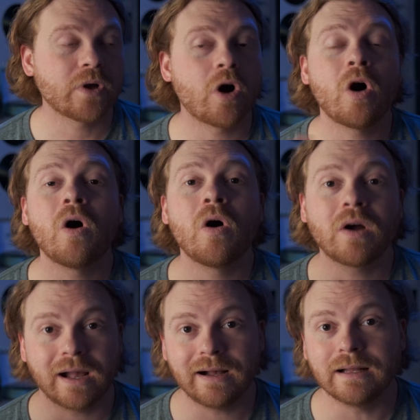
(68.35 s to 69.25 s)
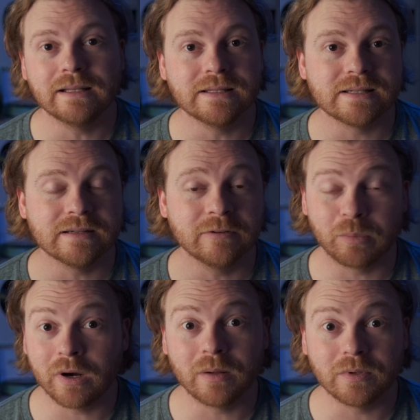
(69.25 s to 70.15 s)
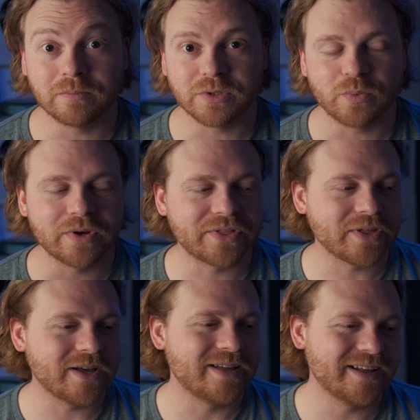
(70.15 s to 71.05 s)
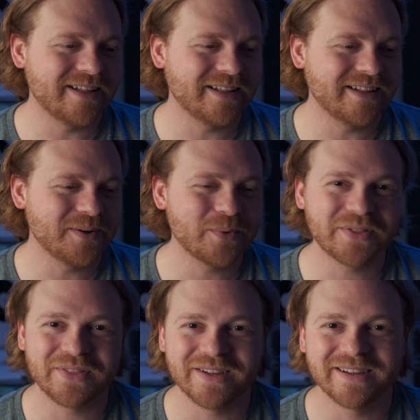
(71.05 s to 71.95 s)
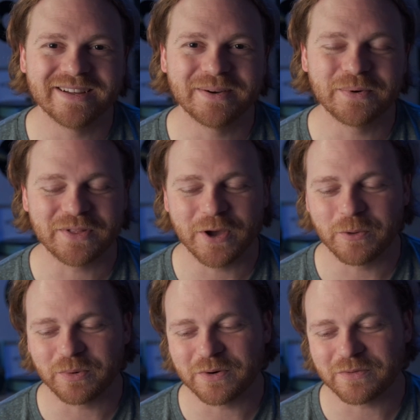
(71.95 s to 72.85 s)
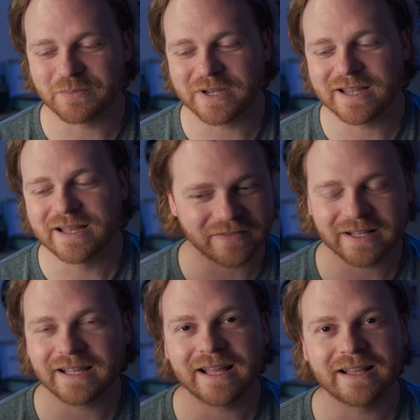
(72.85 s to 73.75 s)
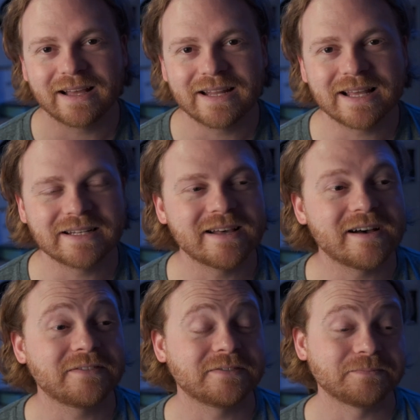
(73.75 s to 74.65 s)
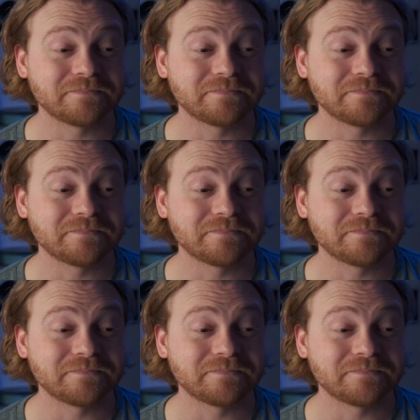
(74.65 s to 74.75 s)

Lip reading: All kinds of problems with with GoPro for me. Finally, I'd had enough.